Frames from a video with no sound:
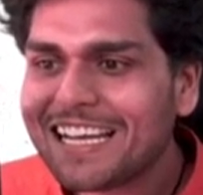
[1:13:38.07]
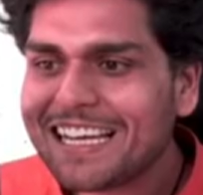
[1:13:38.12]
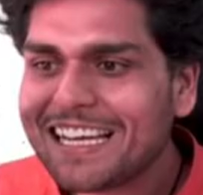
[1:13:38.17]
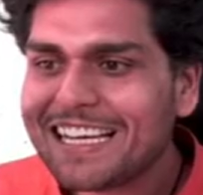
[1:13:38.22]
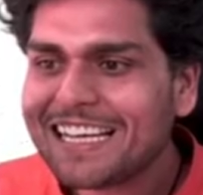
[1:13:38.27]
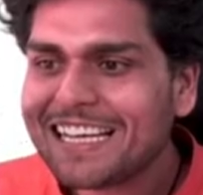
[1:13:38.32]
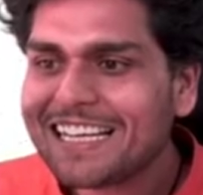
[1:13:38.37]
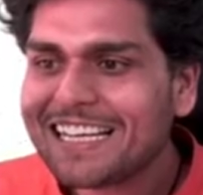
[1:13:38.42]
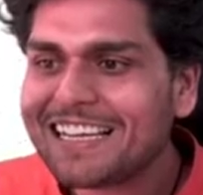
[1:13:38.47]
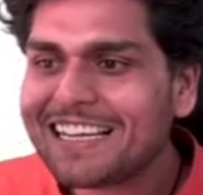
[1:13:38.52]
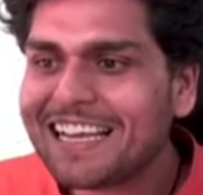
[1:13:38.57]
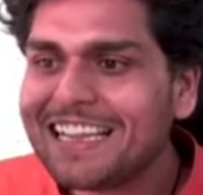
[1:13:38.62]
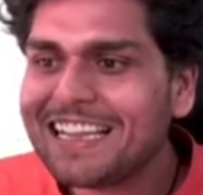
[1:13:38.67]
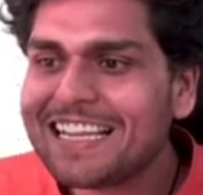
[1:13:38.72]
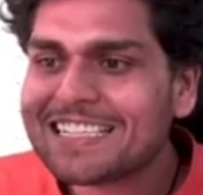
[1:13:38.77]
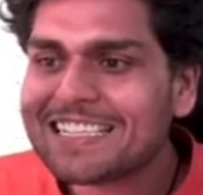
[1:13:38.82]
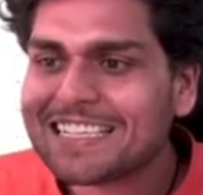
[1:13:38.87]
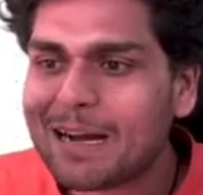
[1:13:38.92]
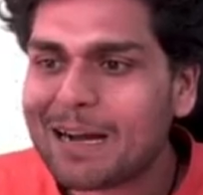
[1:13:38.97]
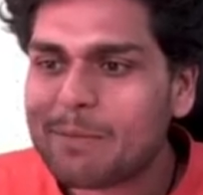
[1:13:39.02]
in this
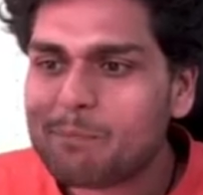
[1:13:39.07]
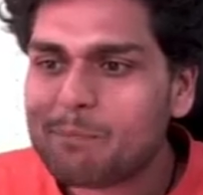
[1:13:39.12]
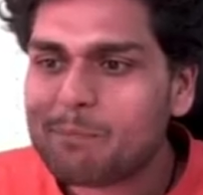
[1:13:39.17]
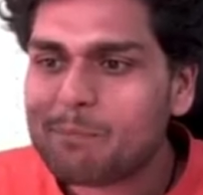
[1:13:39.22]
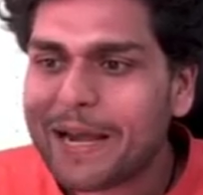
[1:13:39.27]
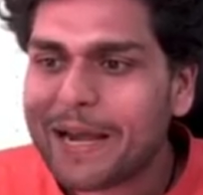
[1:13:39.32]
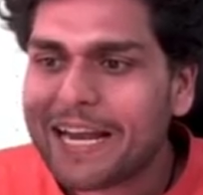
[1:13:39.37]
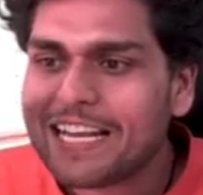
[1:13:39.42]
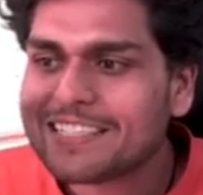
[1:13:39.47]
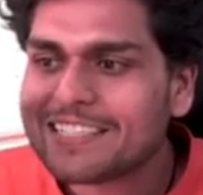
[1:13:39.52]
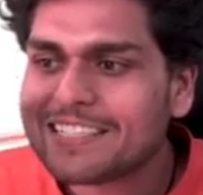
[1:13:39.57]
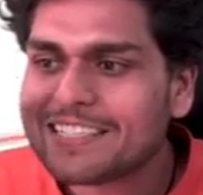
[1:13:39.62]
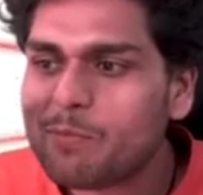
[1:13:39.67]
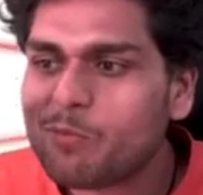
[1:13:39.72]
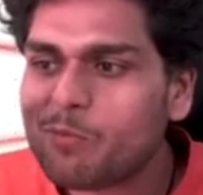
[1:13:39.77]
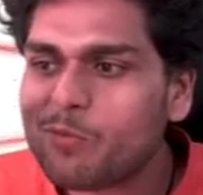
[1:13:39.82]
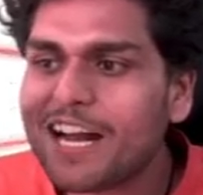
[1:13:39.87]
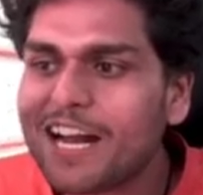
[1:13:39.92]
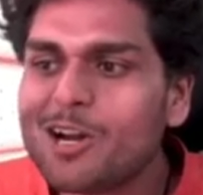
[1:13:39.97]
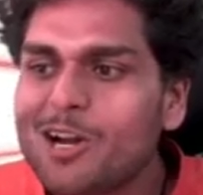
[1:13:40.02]
compile step, we
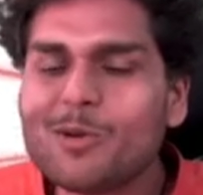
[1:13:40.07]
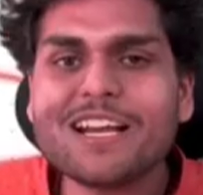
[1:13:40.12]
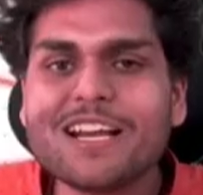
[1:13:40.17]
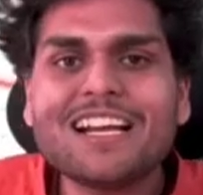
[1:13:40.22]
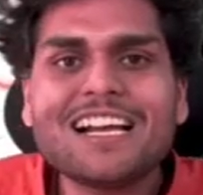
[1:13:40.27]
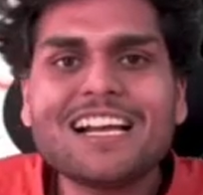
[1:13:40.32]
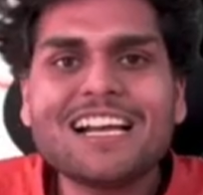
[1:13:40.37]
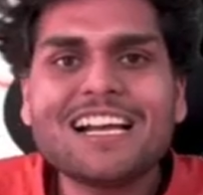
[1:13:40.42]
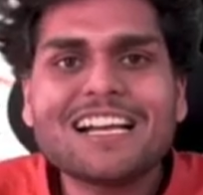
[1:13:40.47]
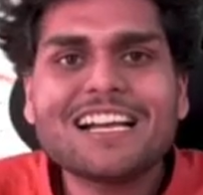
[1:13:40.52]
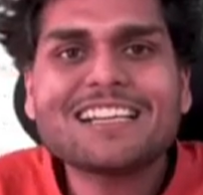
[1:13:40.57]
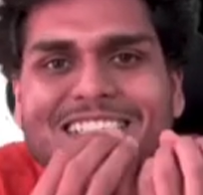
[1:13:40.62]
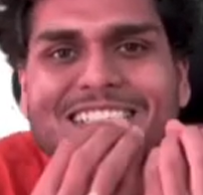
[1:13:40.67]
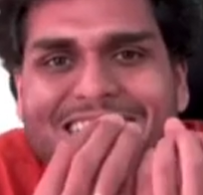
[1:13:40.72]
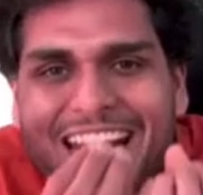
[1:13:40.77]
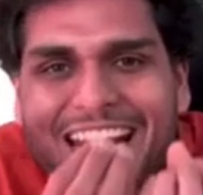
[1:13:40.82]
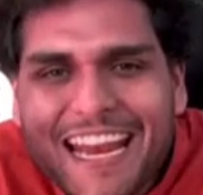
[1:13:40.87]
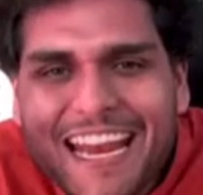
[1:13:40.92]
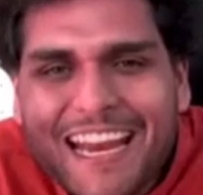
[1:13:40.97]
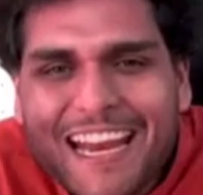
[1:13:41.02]
are doing
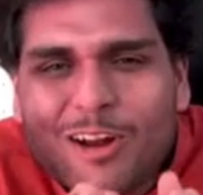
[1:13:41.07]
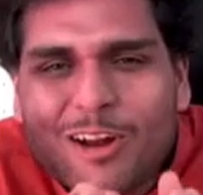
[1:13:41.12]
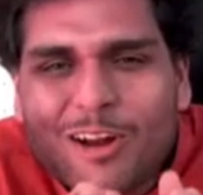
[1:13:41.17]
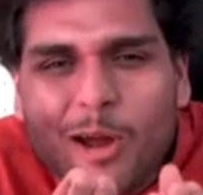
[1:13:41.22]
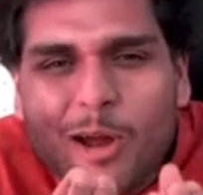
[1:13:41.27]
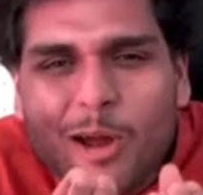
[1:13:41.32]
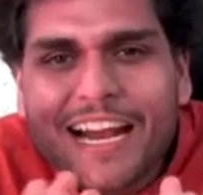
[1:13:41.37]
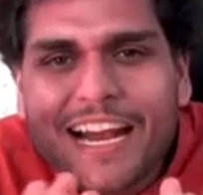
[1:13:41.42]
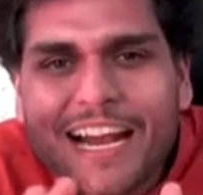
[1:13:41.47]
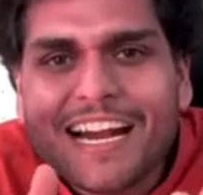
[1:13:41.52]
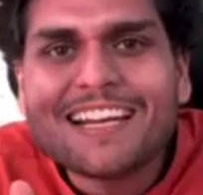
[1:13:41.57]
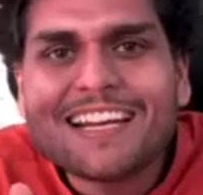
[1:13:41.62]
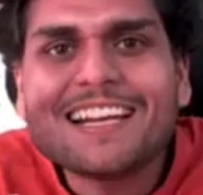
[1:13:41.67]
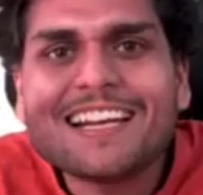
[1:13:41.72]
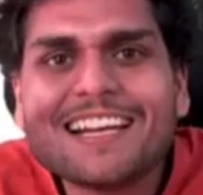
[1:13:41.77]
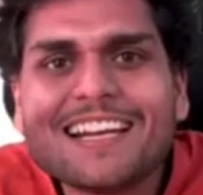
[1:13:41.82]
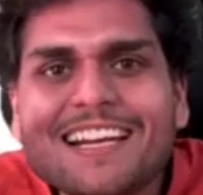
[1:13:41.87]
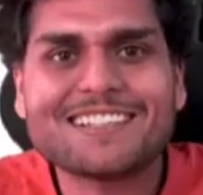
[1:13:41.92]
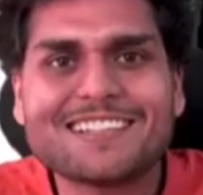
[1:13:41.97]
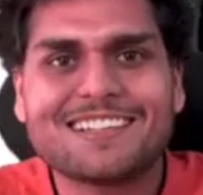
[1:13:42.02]
string
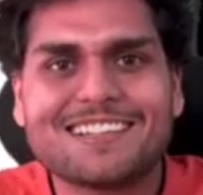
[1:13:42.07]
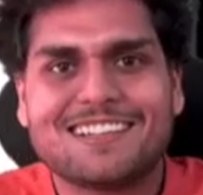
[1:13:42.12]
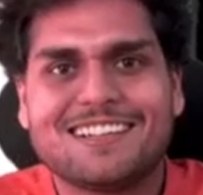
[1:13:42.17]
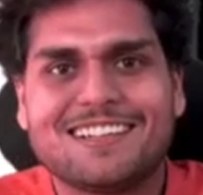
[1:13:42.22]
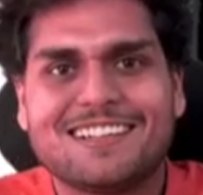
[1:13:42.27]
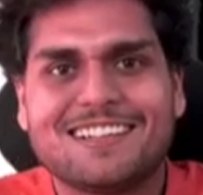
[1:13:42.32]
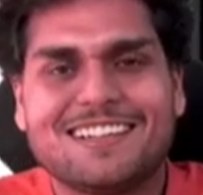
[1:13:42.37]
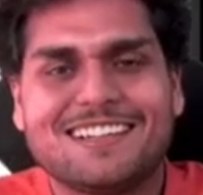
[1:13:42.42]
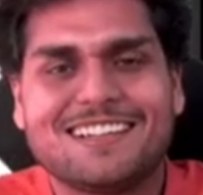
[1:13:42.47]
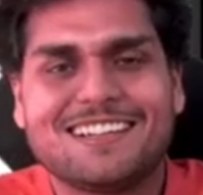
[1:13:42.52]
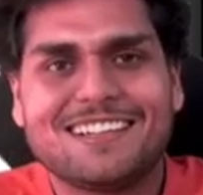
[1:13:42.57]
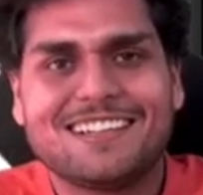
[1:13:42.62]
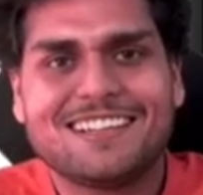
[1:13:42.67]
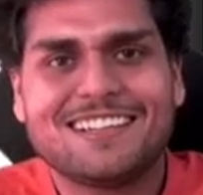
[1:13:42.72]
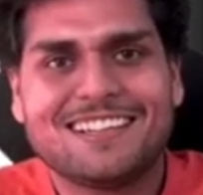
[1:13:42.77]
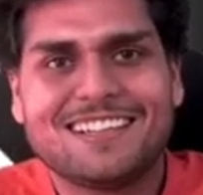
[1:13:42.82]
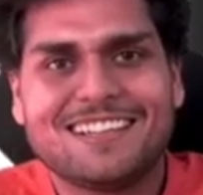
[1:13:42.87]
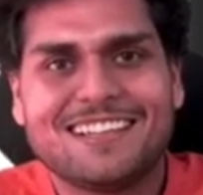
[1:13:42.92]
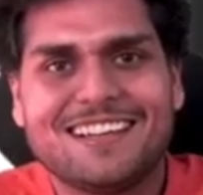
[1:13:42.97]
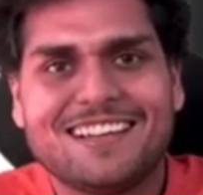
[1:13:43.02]
concatenation.
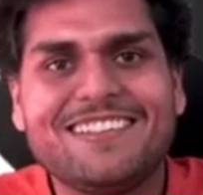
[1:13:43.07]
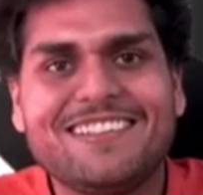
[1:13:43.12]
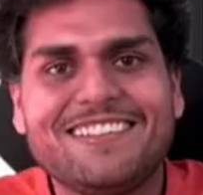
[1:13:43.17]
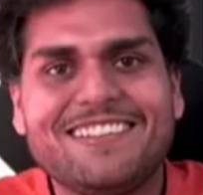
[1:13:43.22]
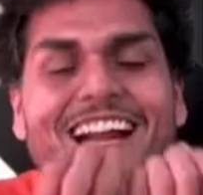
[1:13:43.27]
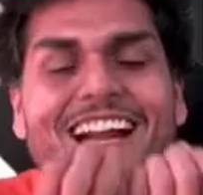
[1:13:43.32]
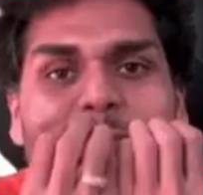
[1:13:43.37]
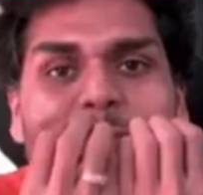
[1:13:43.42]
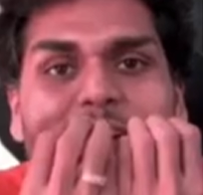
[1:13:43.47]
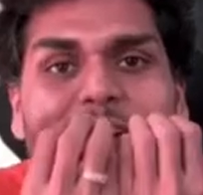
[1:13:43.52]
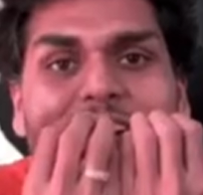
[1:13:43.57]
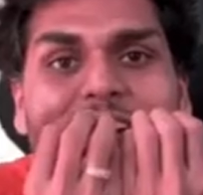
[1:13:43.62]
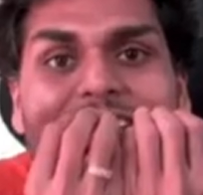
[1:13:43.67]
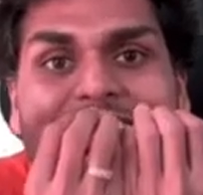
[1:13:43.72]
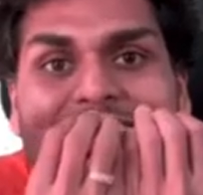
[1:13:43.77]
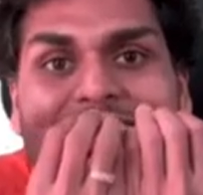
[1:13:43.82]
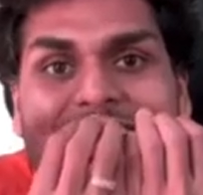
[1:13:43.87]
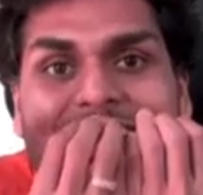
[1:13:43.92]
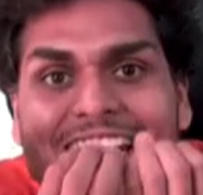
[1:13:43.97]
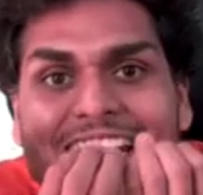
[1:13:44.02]
We are doing a
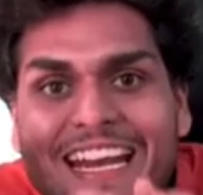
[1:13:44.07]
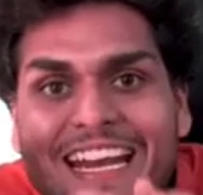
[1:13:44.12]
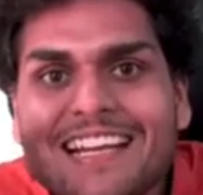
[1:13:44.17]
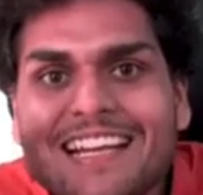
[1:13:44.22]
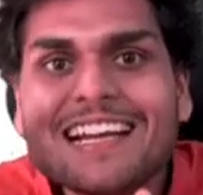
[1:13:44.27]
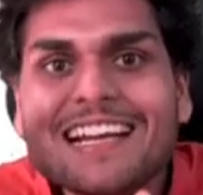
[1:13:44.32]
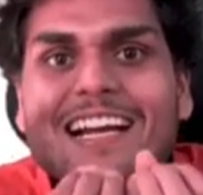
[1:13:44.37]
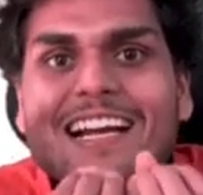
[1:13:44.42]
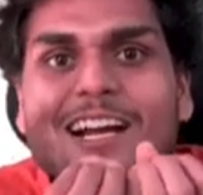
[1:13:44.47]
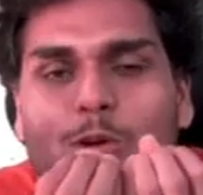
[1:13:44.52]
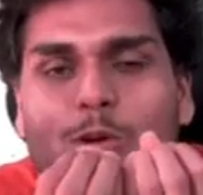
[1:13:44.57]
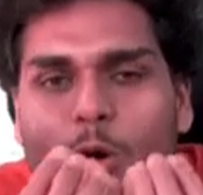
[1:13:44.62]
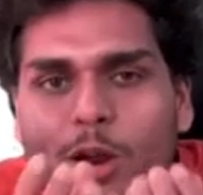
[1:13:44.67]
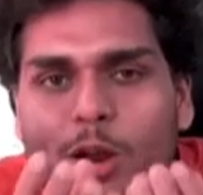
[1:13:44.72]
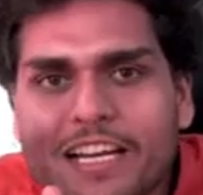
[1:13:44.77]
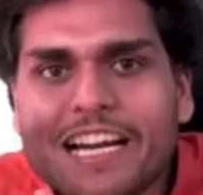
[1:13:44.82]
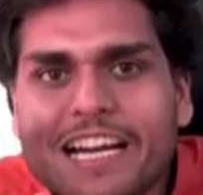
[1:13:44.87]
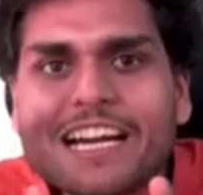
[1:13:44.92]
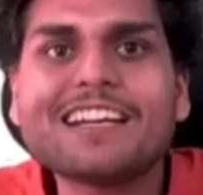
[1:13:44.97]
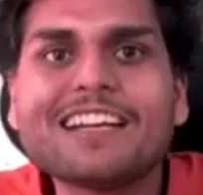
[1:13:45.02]
string
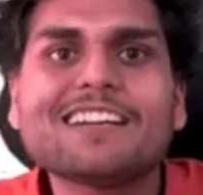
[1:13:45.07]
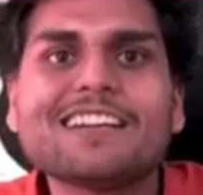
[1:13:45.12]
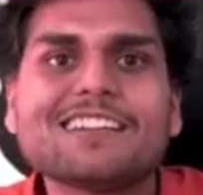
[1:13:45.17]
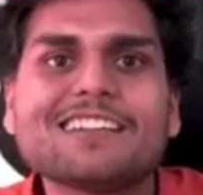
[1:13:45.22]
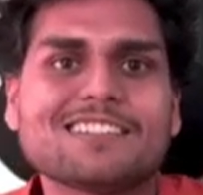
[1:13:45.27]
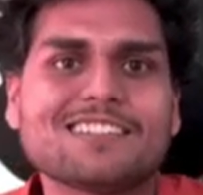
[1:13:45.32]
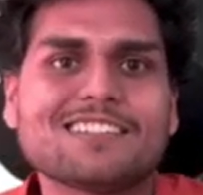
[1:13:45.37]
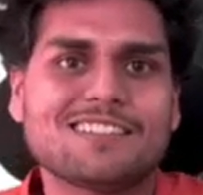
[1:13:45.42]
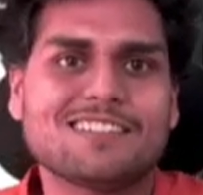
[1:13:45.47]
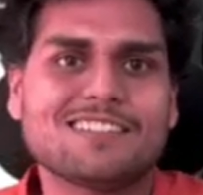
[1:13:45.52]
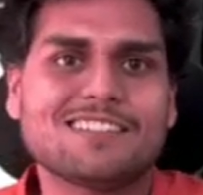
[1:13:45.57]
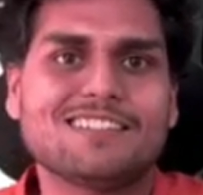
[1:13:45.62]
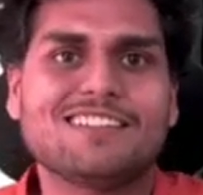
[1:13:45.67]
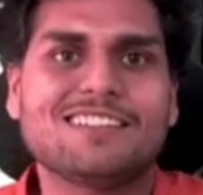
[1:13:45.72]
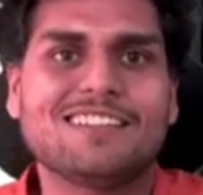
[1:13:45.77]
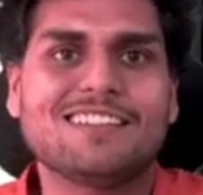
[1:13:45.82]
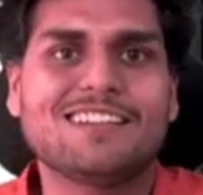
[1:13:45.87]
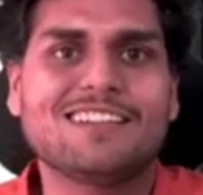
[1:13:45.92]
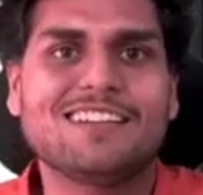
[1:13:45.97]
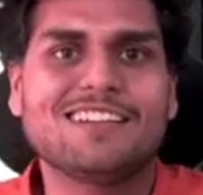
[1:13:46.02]
concatenation.
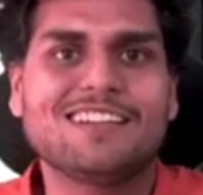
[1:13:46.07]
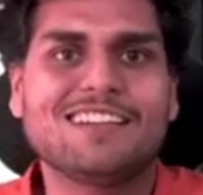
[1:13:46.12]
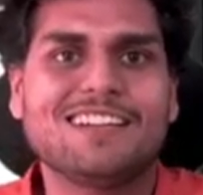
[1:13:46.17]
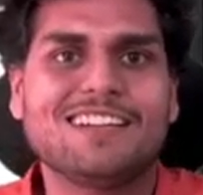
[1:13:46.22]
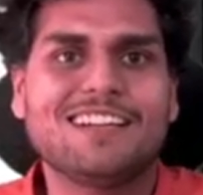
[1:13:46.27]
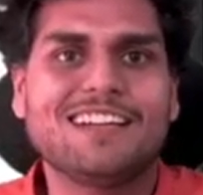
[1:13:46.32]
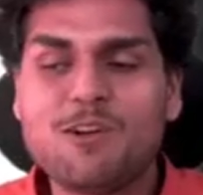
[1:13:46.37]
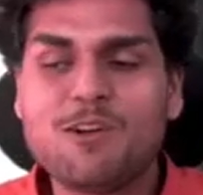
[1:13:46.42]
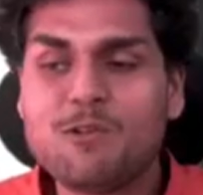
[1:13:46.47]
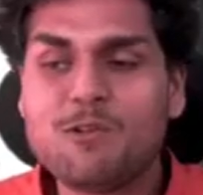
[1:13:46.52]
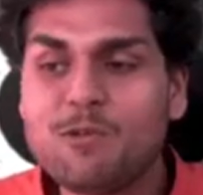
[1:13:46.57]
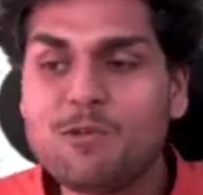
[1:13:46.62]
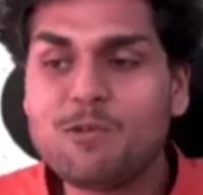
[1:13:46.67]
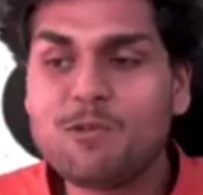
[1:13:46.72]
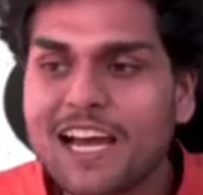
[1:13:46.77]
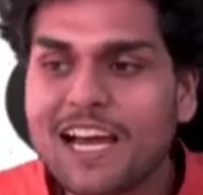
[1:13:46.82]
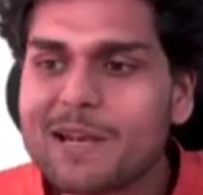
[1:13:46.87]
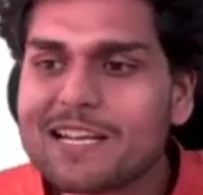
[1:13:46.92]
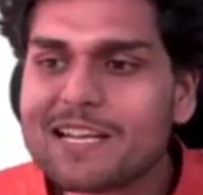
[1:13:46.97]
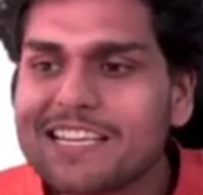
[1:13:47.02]
We are
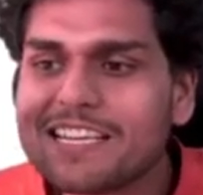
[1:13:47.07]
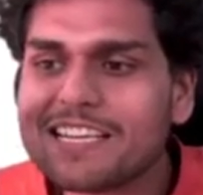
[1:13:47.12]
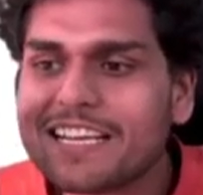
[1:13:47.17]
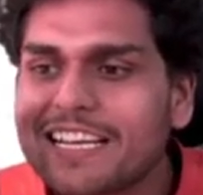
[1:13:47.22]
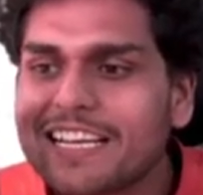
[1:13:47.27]
basically, see,